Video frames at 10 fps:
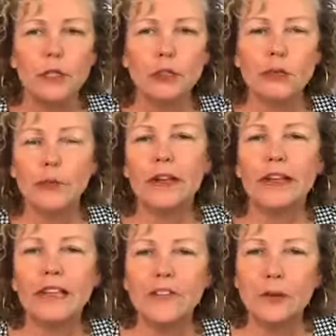So I'm
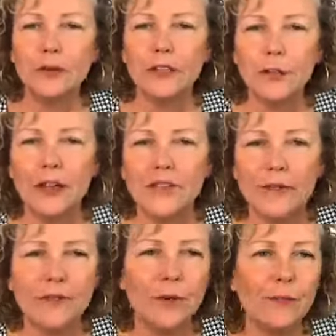going to give you a little bit of
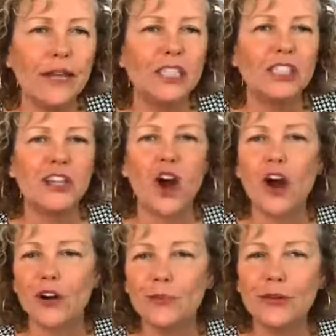information,
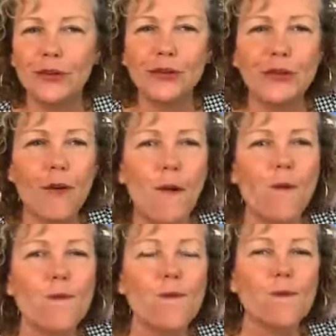arm you,
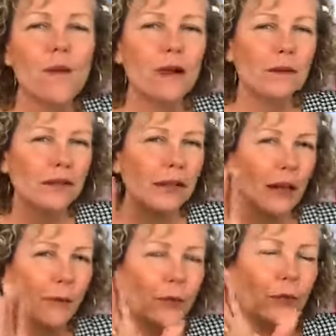
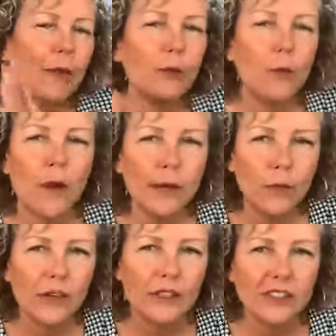help you remember why you
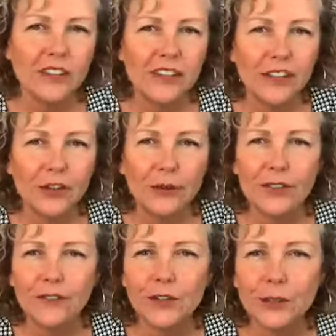wanted to start keto
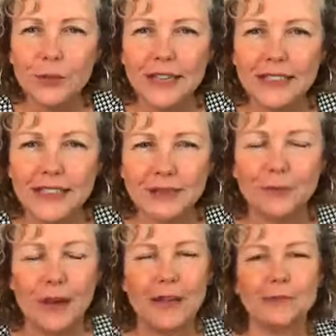in the first place,
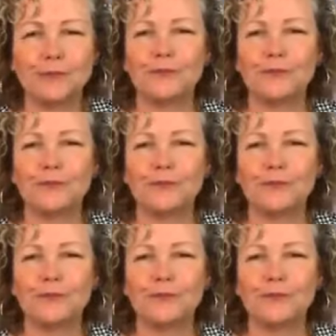right?